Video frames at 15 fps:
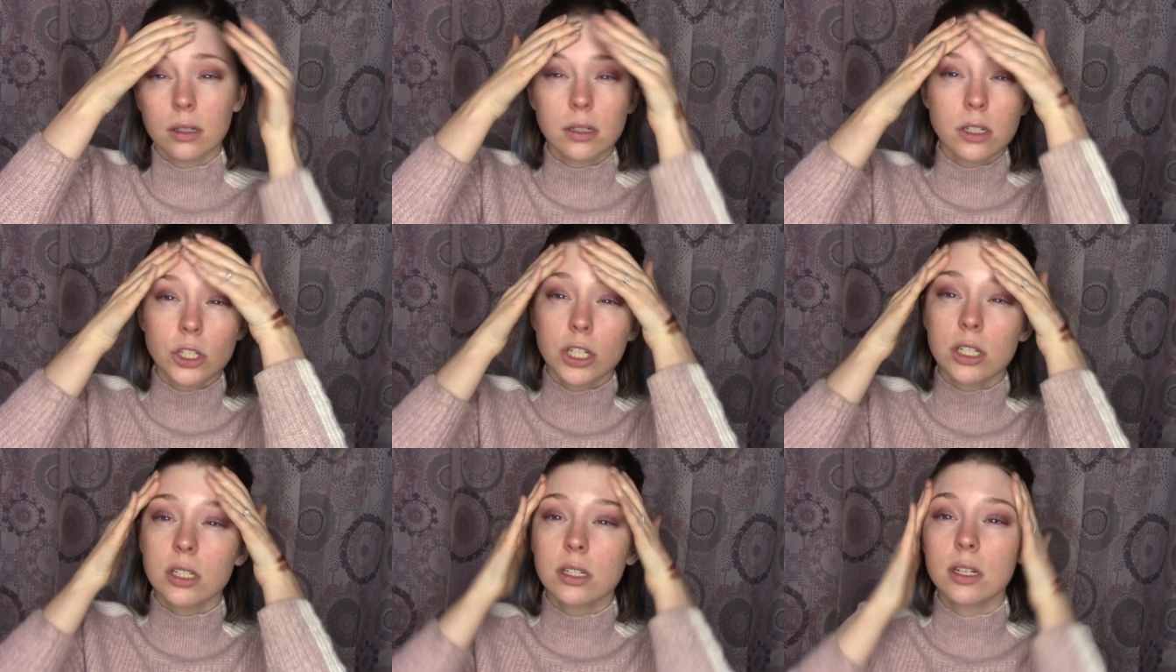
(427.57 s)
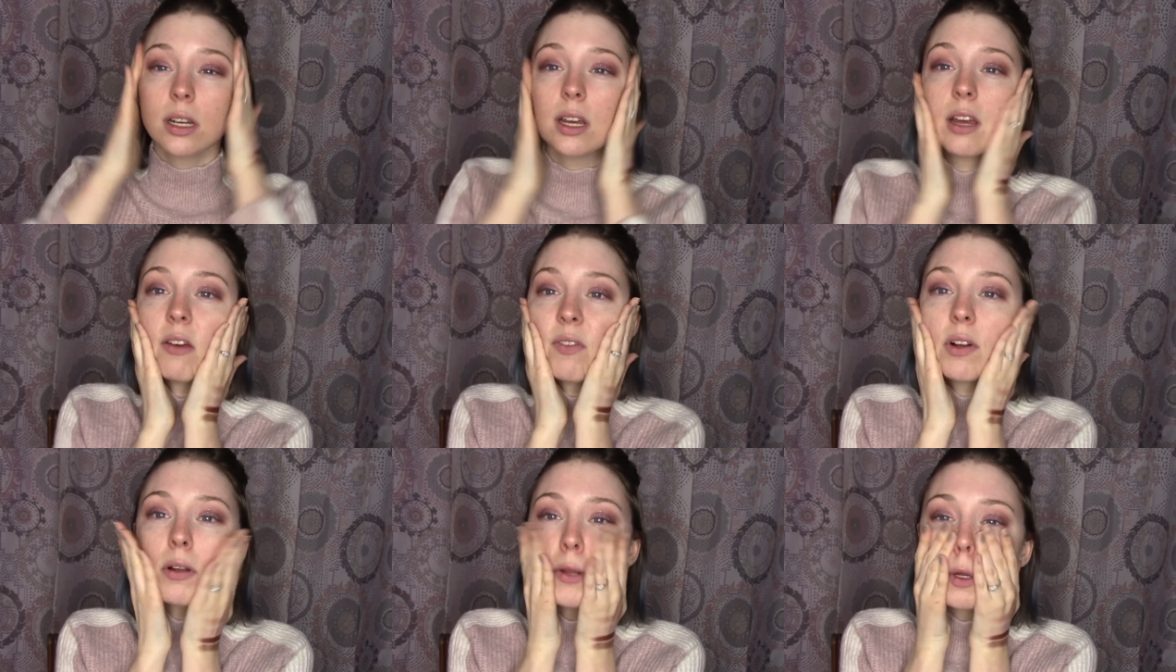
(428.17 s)
just to give
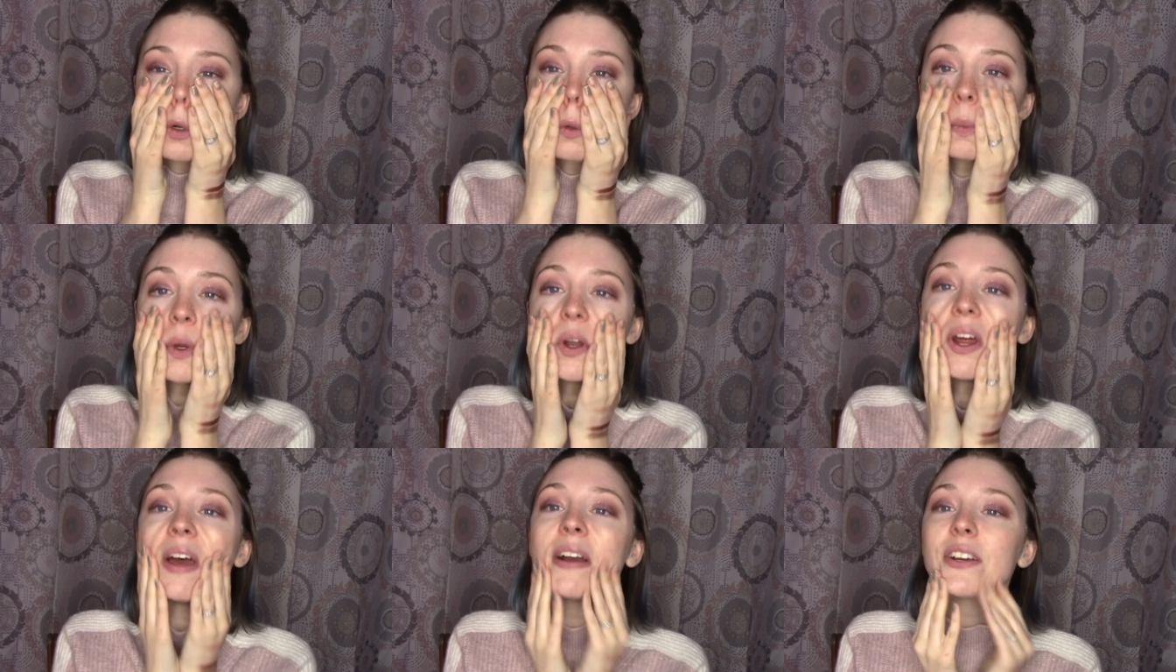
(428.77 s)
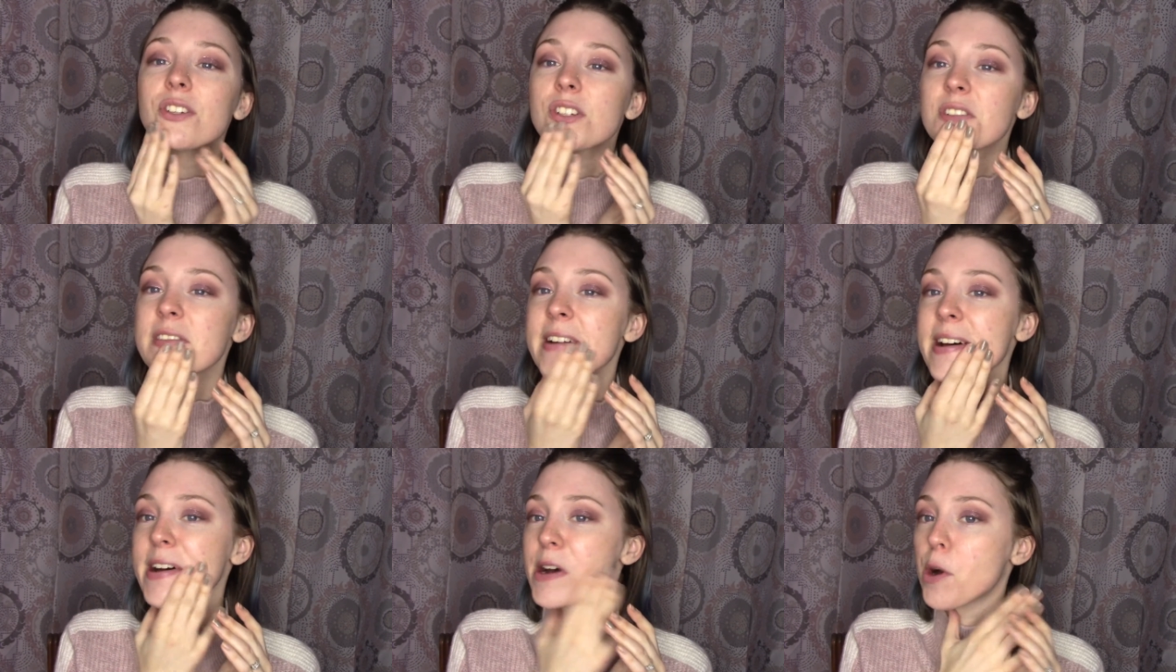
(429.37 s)
a little bit
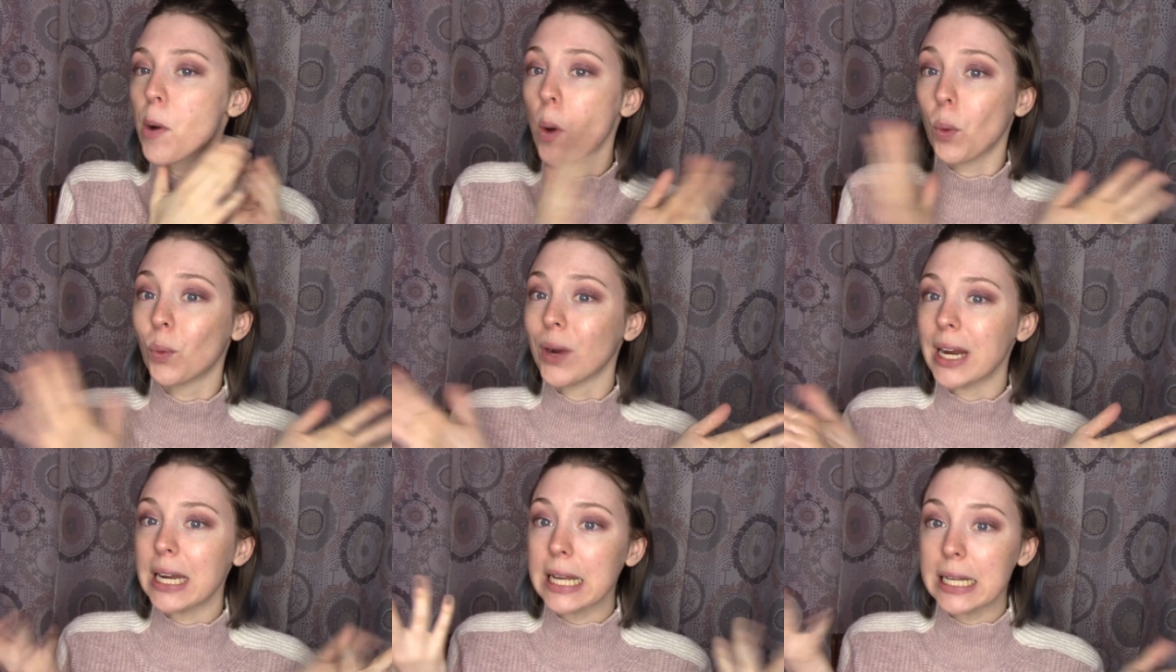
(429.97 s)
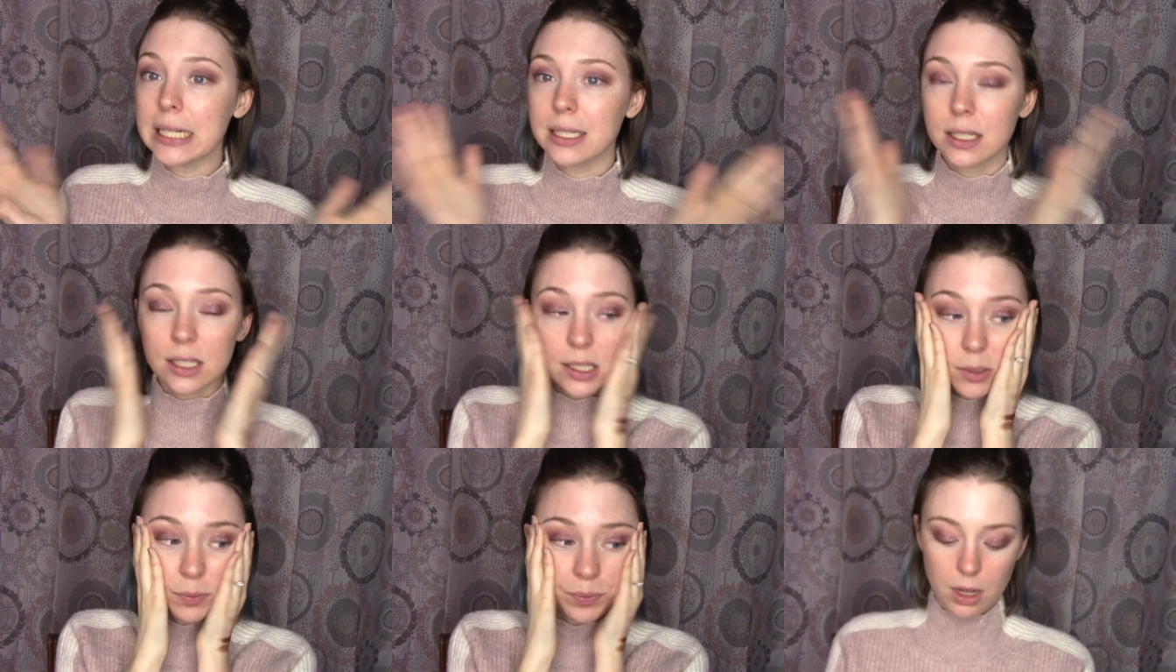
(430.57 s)
extra radiance.